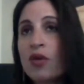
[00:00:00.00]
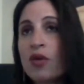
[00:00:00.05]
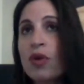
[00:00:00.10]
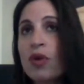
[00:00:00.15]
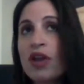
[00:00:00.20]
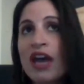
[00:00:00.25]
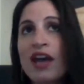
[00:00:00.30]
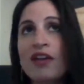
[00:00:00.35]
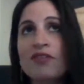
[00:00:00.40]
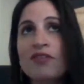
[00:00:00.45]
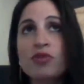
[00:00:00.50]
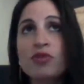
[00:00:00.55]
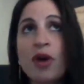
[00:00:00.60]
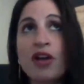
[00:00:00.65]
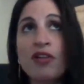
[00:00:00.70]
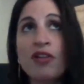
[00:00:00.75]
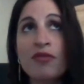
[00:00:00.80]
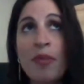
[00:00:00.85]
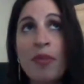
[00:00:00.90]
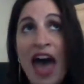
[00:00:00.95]
We have
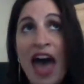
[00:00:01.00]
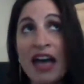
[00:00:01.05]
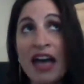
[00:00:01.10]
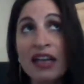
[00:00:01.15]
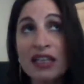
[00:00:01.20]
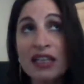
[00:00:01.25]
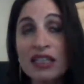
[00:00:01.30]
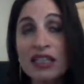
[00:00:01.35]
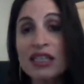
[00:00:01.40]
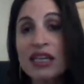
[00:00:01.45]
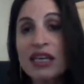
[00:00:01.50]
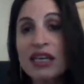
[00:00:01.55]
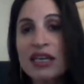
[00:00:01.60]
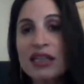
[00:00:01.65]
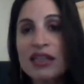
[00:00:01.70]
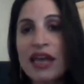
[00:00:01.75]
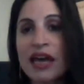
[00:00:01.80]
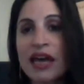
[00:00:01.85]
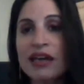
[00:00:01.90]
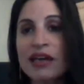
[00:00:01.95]
12 Macs
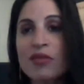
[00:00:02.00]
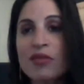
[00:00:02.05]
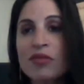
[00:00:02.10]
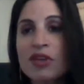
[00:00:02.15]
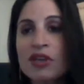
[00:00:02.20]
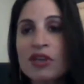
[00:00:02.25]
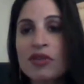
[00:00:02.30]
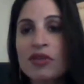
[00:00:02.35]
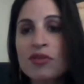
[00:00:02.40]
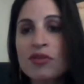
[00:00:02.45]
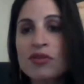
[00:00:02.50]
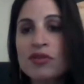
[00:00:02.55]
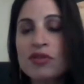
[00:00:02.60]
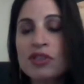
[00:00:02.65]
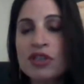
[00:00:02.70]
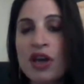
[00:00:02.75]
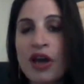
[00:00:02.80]
that can be used